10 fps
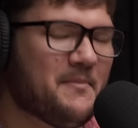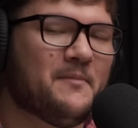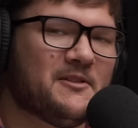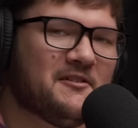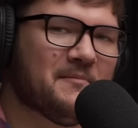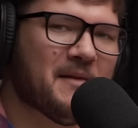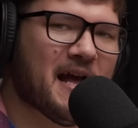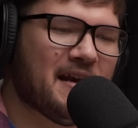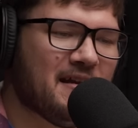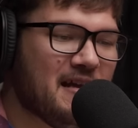People do get
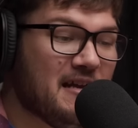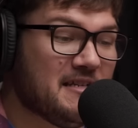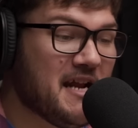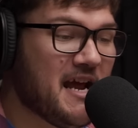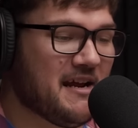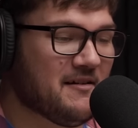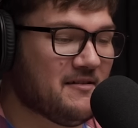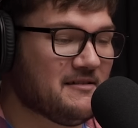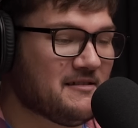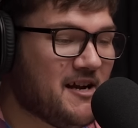mad. Today,
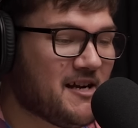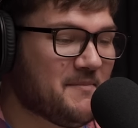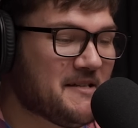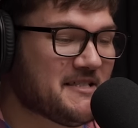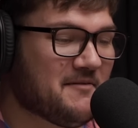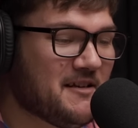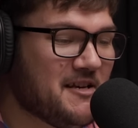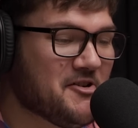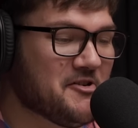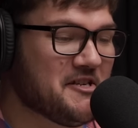talking about something
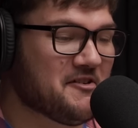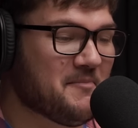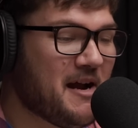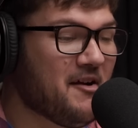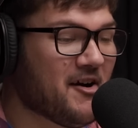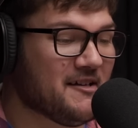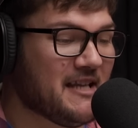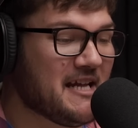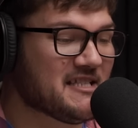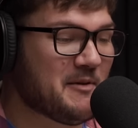near and dear to my heart,
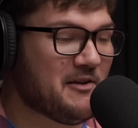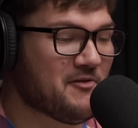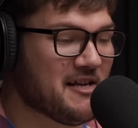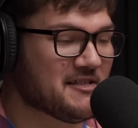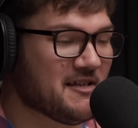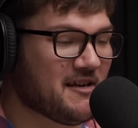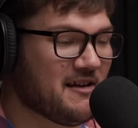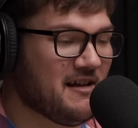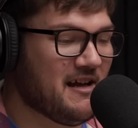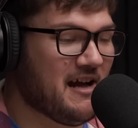land speed
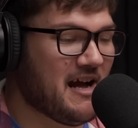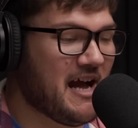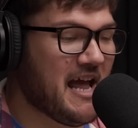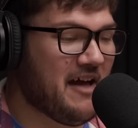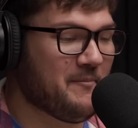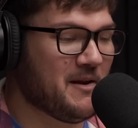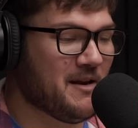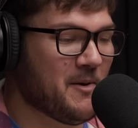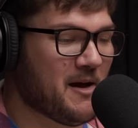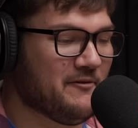racing. I have been
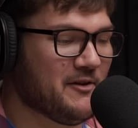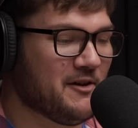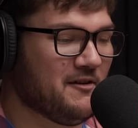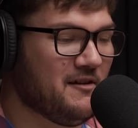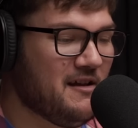to Bonneville.